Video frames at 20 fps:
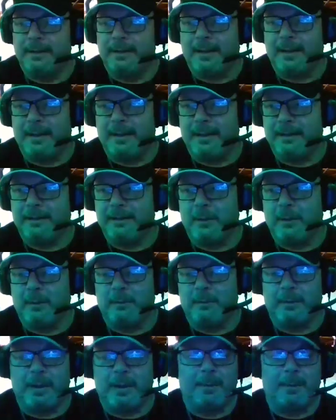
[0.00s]

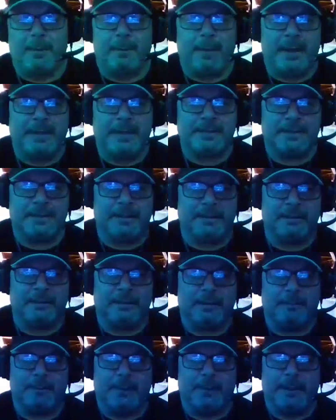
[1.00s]
I'm a Mason,
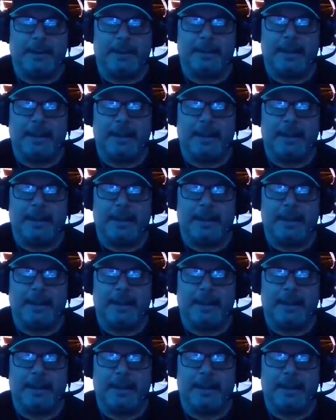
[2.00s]
but